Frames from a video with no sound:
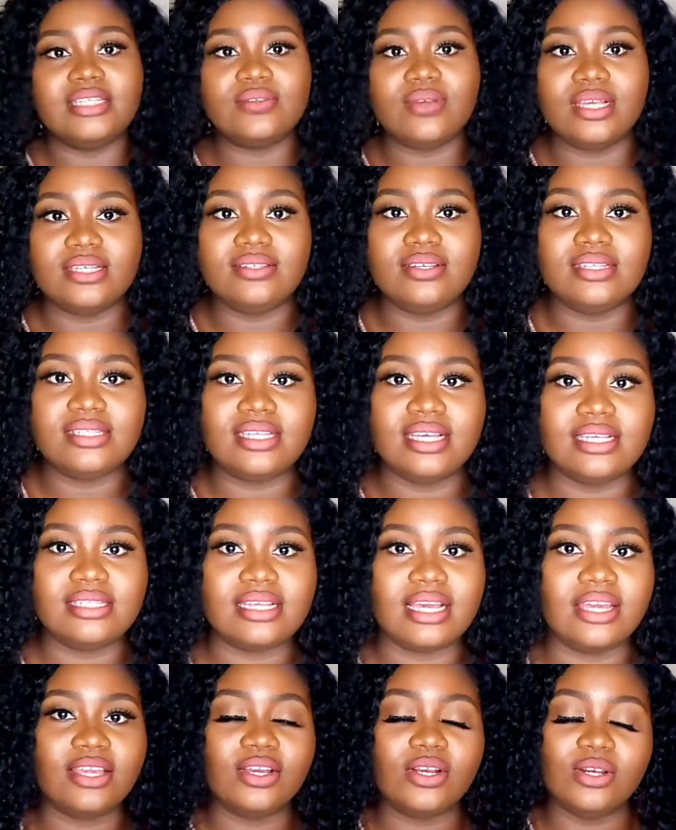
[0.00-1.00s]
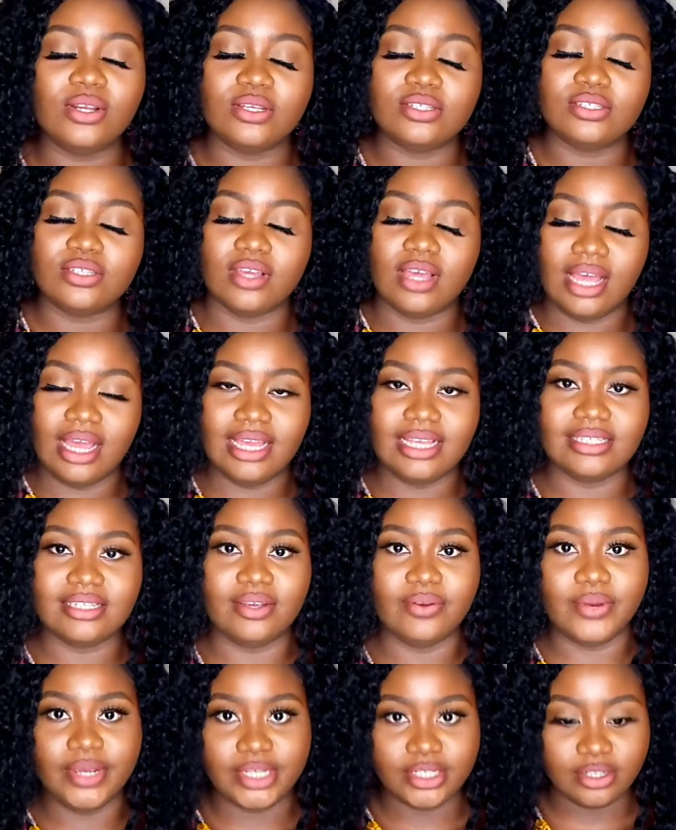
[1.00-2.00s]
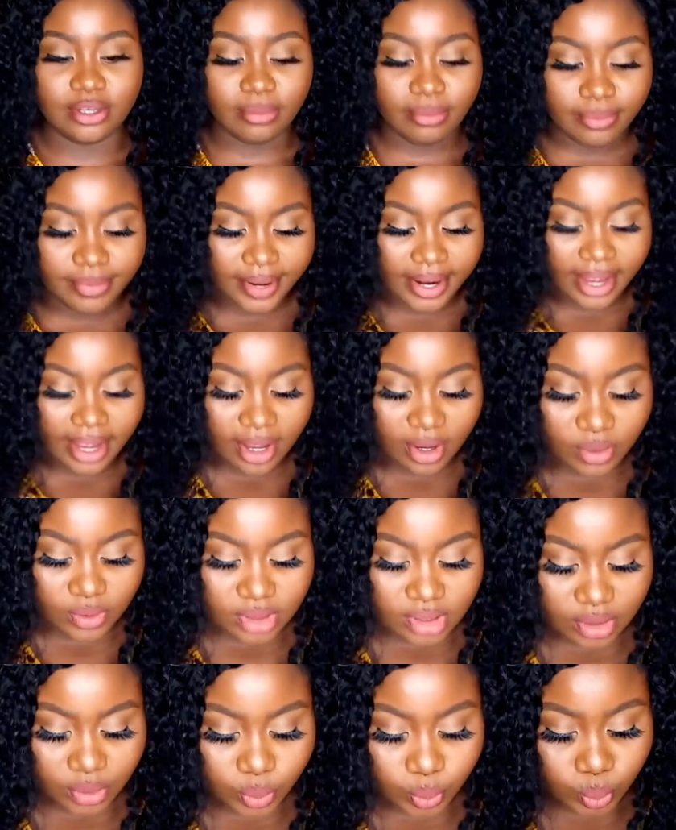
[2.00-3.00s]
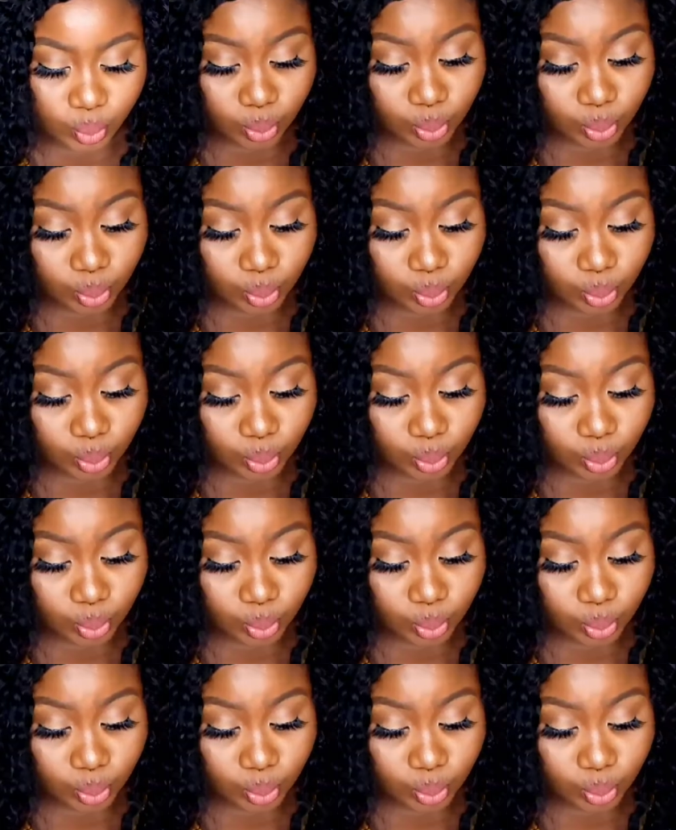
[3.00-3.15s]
This person says, Can you close your eyes and raise your brows?